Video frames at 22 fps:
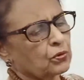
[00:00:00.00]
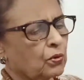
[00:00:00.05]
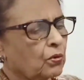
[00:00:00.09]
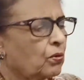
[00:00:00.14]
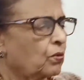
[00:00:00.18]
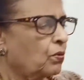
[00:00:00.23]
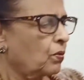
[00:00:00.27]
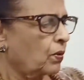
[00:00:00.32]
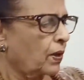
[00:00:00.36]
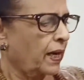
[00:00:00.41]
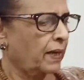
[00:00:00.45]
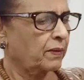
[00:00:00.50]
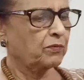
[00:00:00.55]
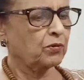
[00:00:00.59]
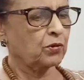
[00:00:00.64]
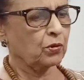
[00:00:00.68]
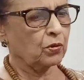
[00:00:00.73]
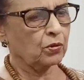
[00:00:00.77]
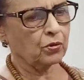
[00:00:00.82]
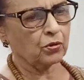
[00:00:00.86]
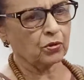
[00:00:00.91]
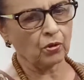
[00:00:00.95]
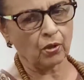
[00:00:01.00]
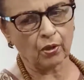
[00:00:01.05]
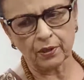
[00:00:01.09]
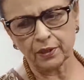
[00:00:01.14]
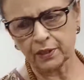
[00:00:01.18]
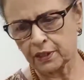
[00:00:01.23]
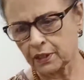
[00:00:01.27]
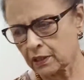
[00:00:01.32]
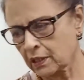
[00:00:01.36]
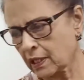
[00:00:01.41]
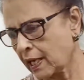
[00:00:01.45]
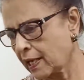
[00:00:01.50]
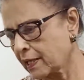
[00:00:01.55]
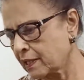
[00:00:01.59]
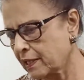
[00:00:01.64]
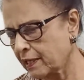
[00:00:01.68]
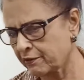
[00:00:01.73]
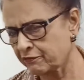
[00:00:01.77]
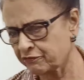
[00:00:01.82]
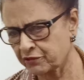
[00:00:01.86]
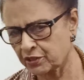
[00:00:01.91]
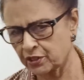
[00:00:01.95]
Oh, I'm so sorry, I
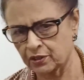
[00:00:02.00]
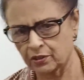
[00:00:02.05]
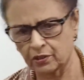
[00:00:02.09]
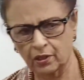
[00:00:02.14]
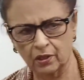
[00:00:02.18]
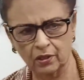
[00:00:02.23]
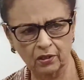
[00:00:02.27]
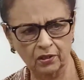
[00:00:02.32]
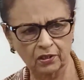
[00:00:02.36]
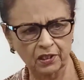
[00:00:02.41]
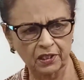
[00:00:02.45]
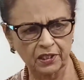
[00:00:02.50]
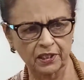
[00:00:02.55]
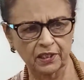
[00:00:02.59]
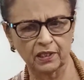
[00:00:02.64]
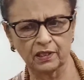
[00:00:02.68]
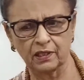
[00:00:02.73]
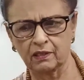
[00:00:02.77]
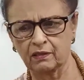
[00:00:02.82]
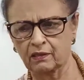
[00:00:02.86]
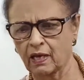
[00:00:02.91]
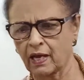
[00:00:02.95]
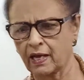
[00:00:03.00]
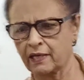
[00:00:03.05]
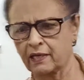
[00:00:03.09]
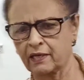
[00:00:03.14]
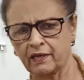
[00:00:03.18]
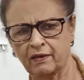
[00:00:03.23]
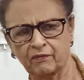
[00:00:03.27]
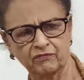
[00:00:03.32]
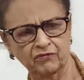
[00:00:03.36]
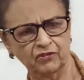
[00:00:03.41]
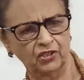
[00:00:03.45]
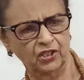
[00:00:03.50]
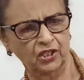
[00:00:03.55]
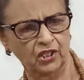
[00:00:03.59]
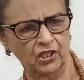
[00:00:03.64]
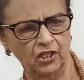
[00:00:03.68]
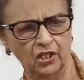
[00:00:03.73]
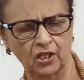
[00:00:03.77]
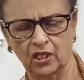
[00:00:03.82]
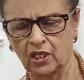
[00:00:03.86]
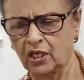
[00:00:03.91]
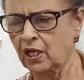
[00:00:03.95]
left early, I left in
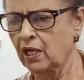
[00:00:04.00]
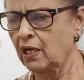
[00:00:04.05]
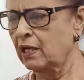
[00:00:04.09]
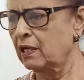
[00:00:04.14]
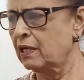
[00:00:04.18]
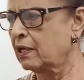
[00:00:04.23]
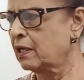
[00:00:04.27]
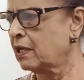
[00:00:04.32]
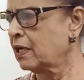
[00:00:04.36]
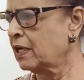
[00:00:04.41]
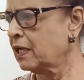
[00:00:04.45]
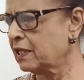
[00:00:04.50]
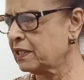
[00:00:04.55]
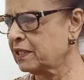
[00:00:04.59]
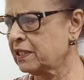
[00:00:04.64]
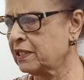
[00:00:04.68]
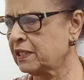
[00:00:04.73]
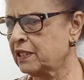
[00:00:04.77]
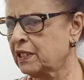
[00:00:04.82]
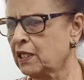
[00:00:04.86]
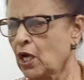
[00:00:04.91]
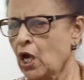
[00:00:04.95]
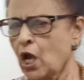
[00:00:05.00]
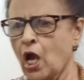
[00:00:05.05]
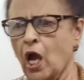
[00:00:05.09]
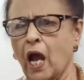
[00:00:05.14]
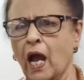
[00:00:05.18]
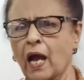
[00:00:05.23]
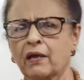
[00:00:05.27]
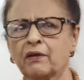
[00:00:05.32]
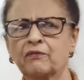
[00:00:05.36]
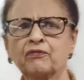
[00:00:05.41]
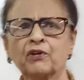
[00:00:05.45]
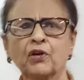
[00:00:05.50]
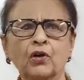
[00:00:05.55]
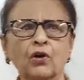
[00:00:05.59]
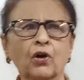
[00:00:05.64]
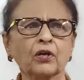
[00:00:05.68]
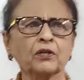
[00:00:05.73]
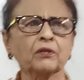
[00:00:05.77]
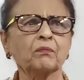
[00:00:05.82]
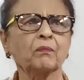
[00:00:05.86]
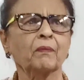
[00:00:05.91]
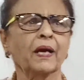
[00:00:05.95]
a hurry, I
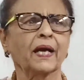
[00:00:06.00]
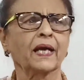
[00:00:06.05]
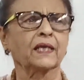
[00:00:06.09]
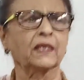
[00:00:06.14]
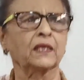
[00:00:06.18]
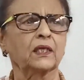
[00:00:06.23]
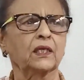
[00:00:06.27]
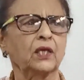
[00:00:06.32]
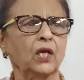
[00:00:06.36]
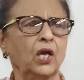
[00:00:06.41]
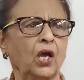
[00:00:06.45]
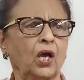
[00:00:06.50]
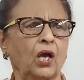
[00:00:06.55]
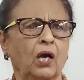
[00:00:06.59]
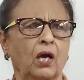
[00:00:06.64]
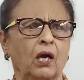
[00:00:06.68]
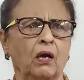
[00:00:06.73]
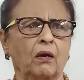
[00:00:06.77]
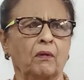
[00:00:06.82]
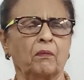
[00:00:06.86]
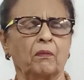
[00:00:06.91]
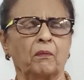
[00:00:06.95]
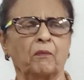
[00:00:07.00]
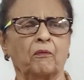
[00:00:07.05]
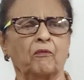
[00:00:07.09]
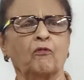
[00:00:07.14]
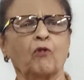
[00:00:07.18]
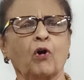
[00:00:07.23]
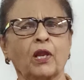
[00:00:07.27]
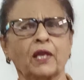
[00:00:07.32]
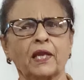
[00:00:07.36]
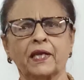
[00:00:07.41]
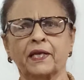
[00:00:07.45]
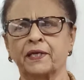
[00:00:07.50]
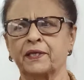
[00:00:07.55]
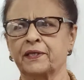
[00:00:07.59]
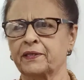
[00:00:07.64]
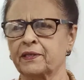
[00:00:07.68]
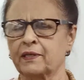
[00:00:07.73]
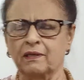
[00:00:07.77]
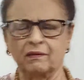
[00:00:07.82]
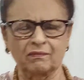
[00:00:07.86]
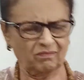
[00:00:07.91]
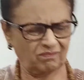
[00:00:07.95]
forgot my wallet,
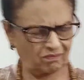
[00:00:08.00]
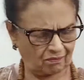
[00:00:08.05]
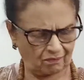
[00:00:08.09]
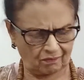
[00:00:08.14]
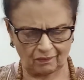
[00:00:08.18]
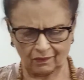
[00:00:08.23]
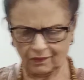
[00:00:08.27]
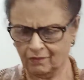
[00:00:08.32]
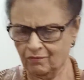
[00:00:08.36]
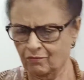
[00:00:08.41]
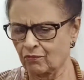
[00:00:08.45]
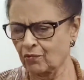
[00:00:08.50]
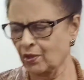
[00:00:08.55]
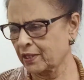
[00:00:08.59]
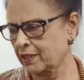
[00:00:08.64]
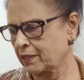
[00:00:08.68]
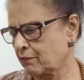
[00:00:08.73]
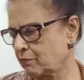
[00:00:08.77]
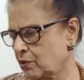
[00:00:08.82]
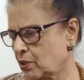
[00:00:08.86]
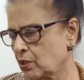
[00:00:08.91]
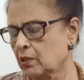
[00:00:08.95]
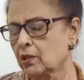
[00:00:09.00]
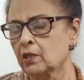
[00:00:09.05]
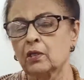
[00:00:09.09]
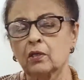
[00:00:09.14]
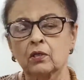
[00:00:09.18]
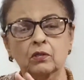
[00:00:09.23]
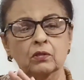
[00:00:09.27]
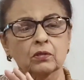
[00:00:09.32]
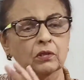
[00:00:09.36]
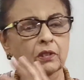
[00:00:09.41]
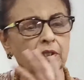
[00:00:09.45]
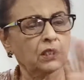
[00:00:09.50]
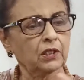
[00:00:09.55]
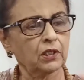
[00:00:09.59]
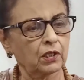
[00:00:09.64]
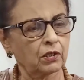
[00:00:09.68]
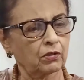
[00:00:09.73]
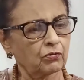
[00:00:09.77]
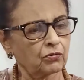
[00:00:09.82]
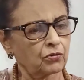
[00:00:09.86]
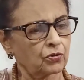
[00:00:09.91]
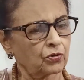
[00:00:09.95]
whatever. So he
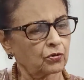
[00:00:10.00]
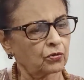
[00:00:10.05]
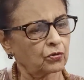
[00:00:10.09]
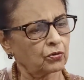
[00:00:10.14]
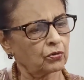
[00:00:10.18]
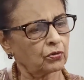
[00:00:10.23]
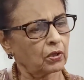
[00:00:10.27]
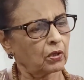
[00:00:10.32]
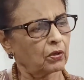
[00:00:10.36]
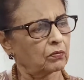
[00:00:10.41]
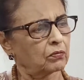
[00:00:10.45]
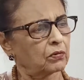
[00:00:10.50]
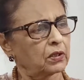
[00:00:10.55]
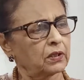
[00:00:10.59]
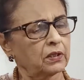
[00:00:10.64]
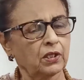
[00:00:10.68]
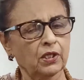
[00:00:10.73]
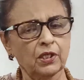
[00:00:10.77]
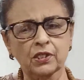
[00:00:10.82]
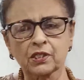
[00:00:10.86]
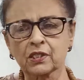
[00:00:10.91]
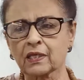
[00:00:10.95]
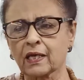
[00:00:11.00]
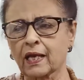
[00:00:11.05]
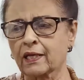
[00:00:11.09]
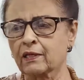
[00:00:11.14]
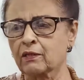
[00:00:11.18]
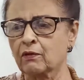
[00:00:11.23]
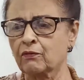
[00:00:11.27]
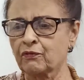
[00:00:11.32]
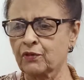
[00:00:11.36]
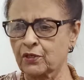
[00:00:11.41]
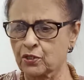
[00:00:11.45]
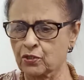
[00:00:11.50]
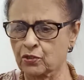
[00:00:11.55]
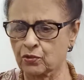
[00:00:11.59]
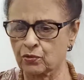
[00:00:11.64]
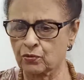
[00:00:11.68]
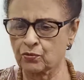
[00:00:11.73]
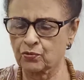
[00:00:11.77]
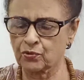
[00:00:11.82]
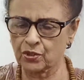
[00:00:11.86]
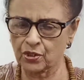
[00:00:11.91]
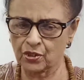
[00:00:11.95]
gives you this kind of
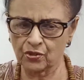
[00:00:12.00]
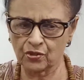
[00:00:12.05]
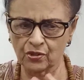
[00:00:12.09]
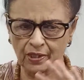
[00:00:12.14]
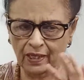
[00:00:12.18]
excuses